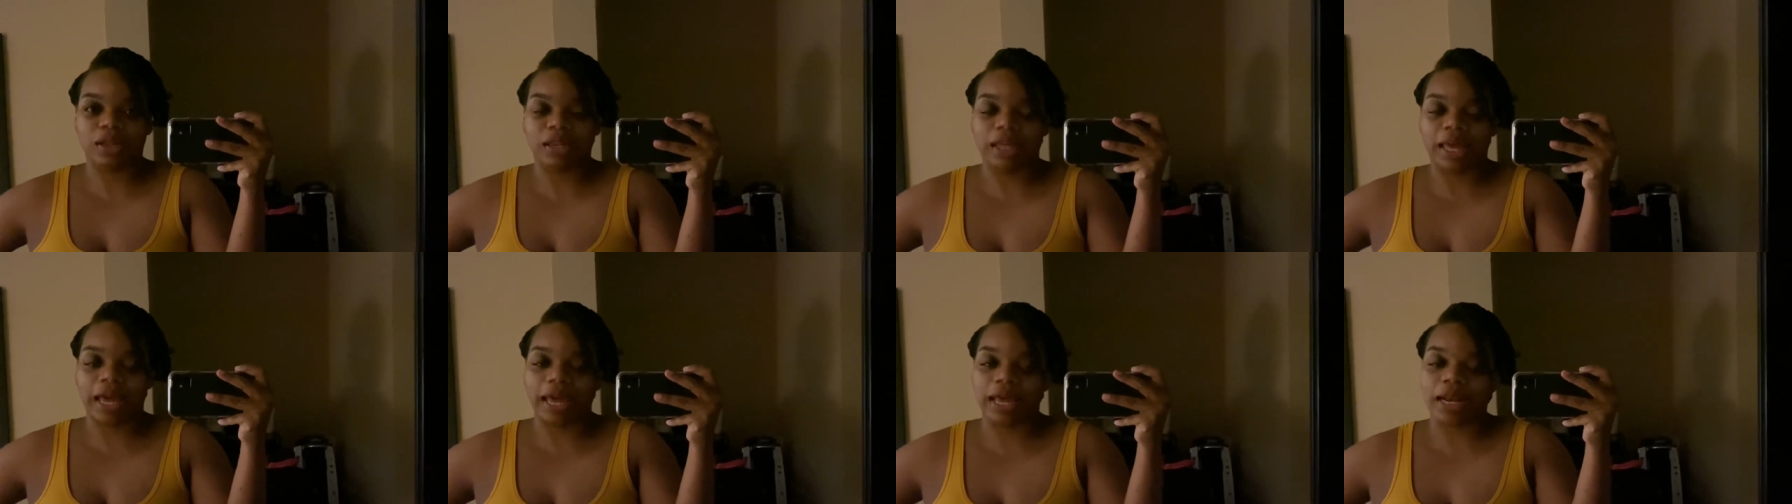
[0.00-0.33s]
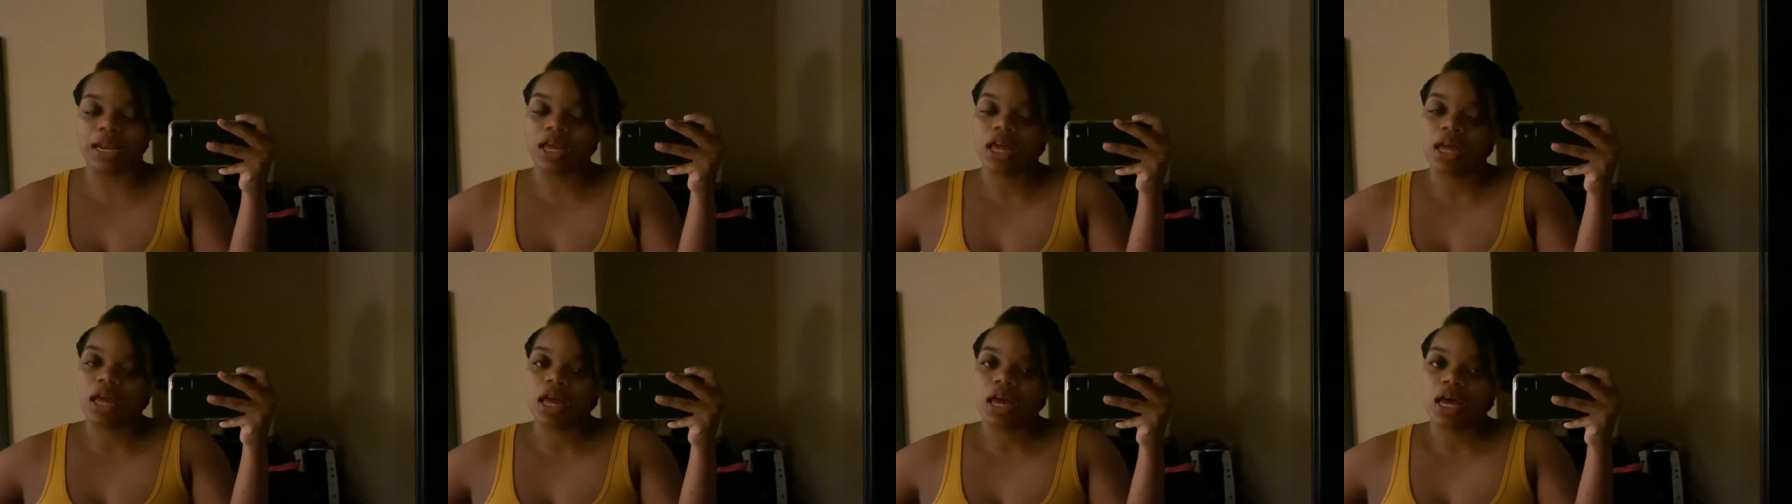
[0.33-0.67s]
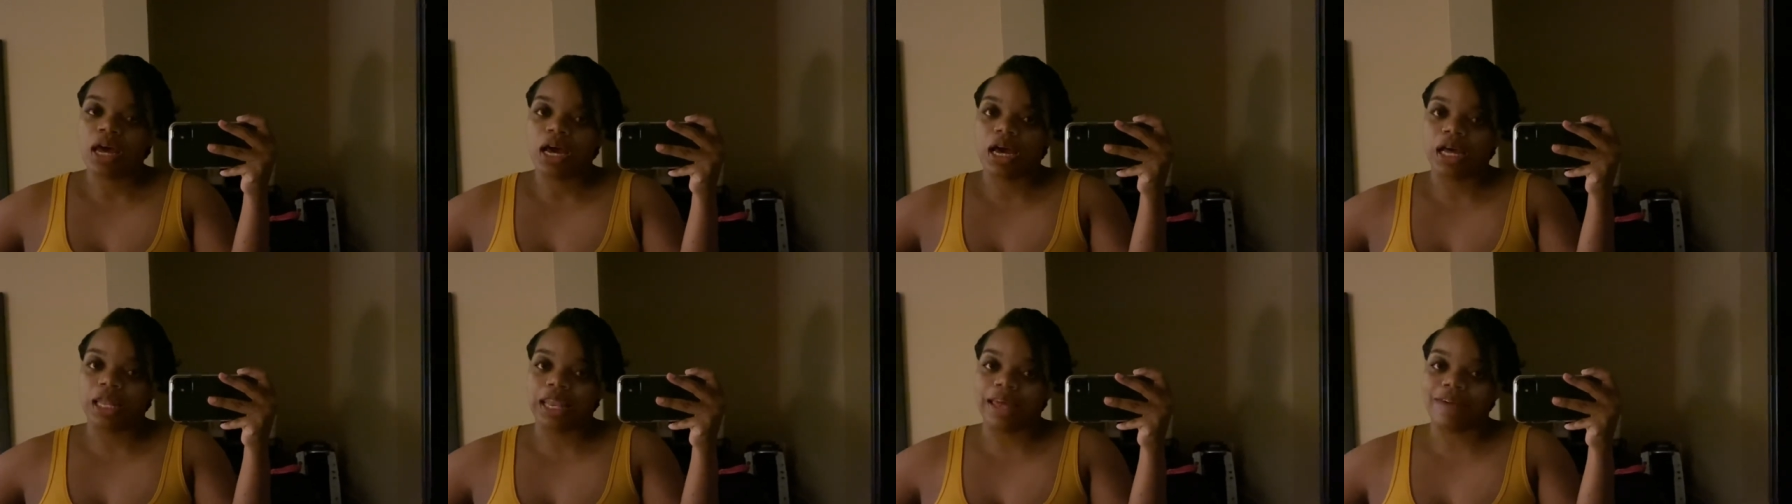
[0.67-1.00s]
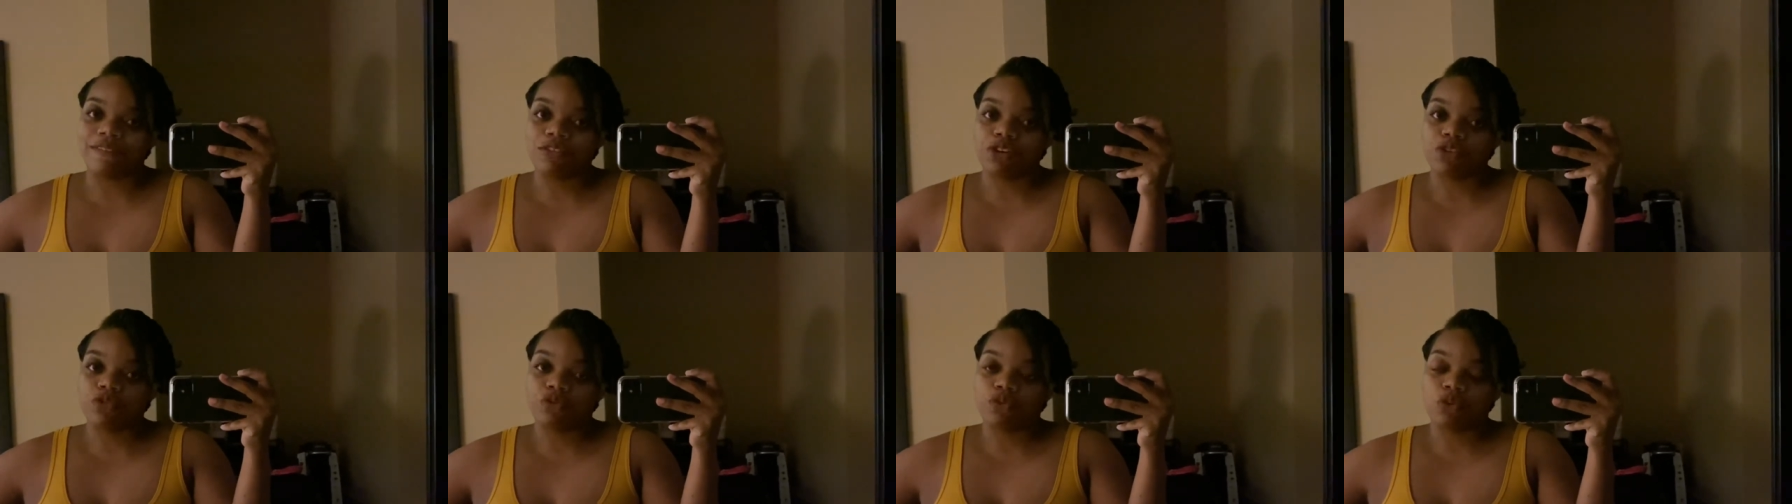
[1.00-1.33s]
at
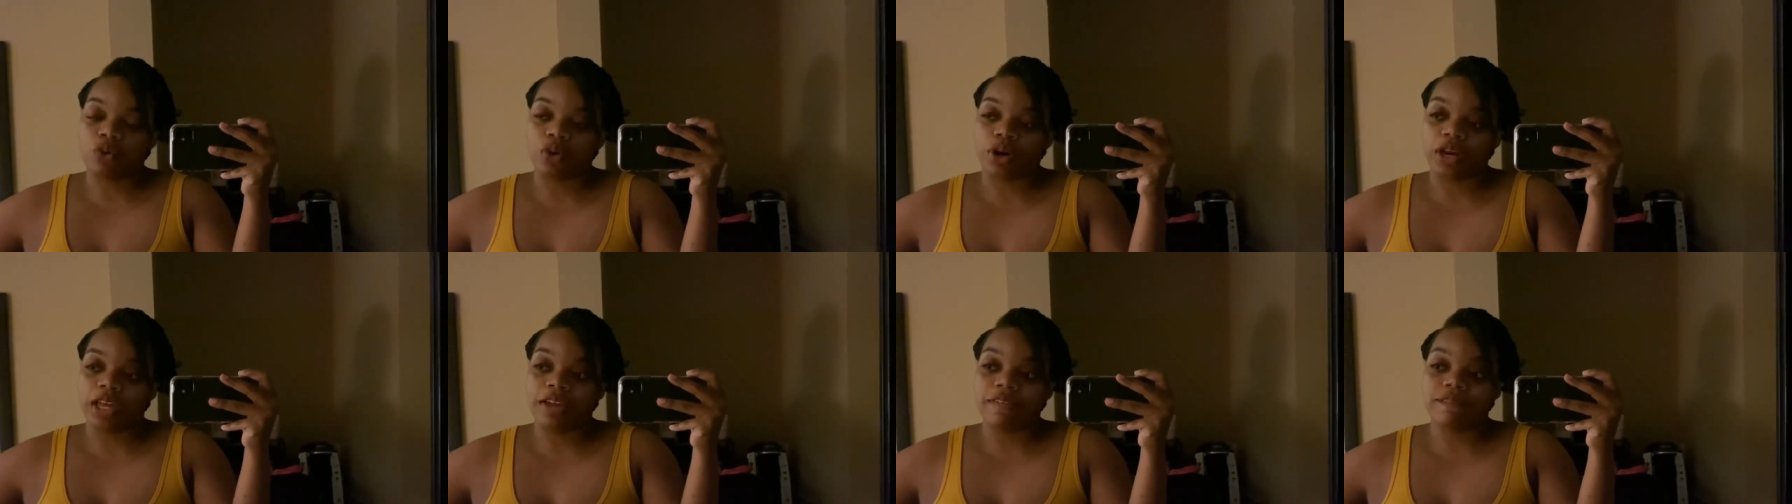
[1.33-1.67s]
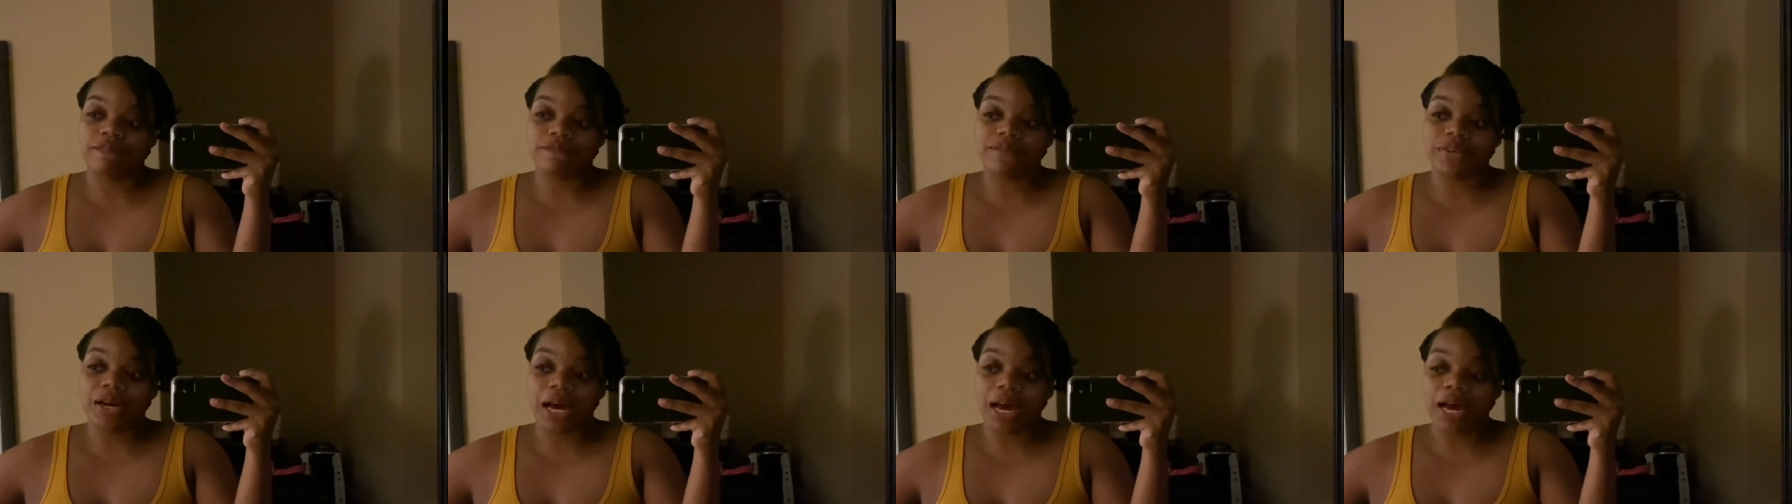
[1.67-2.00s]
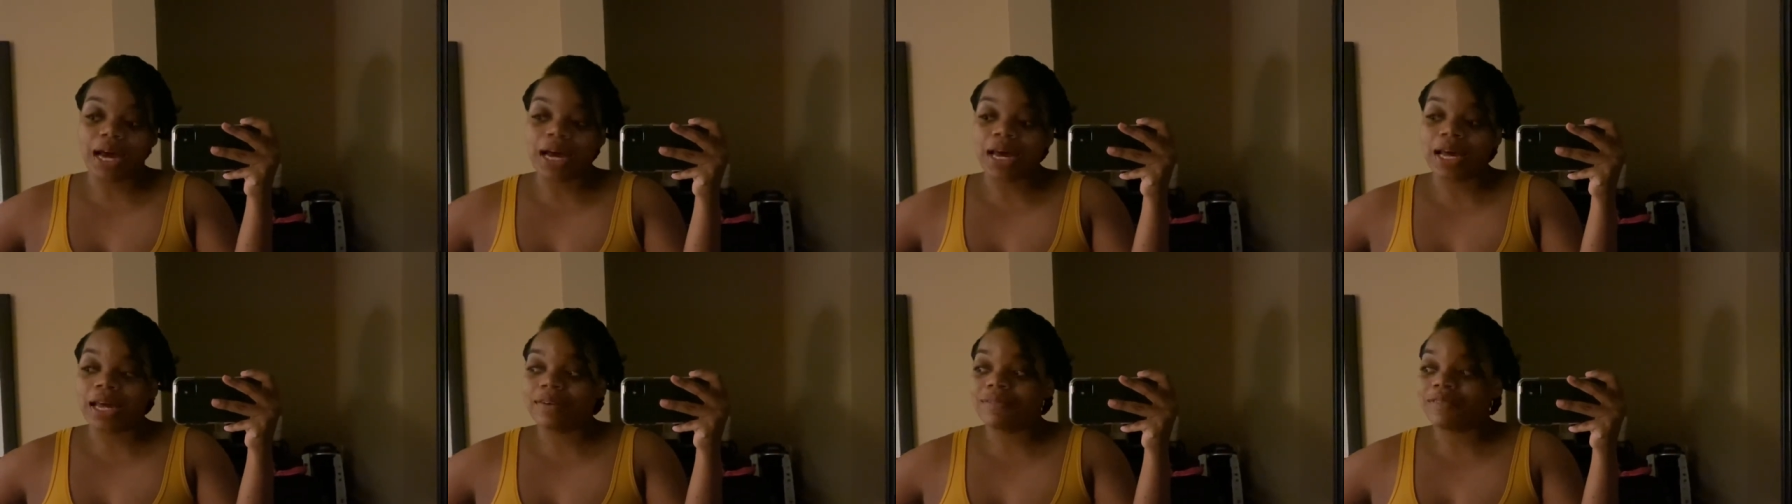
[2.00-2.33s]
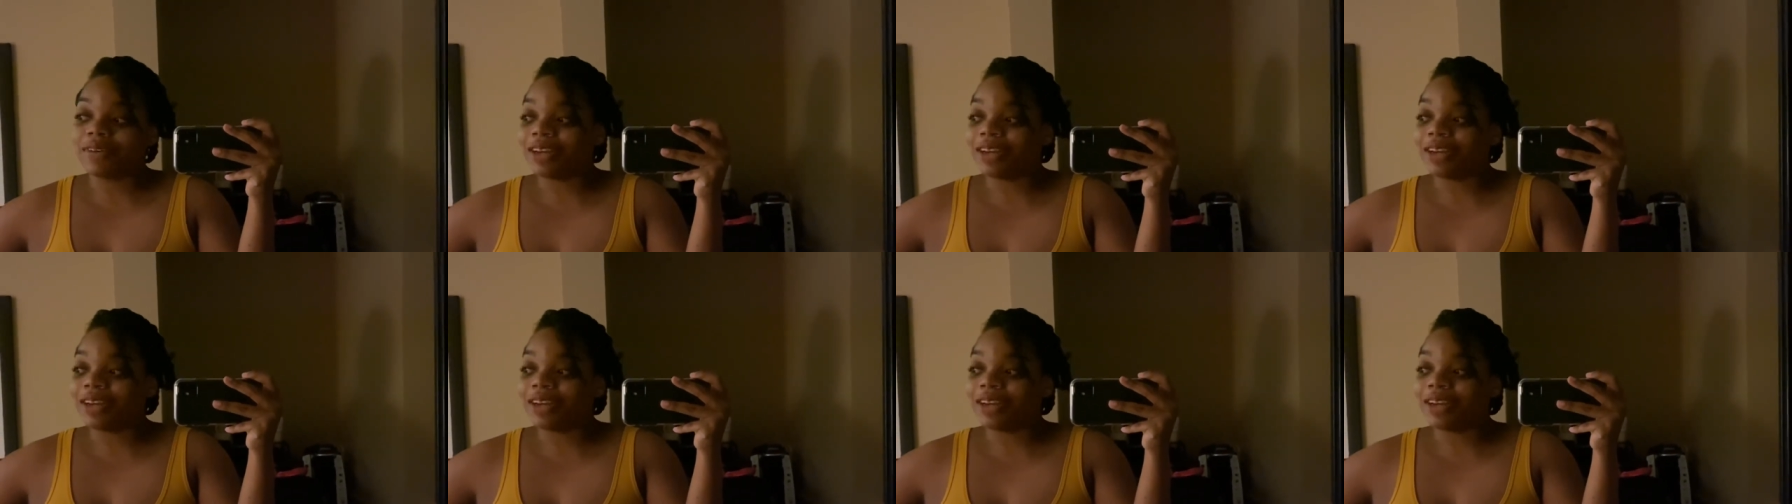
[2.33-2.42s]
11.45.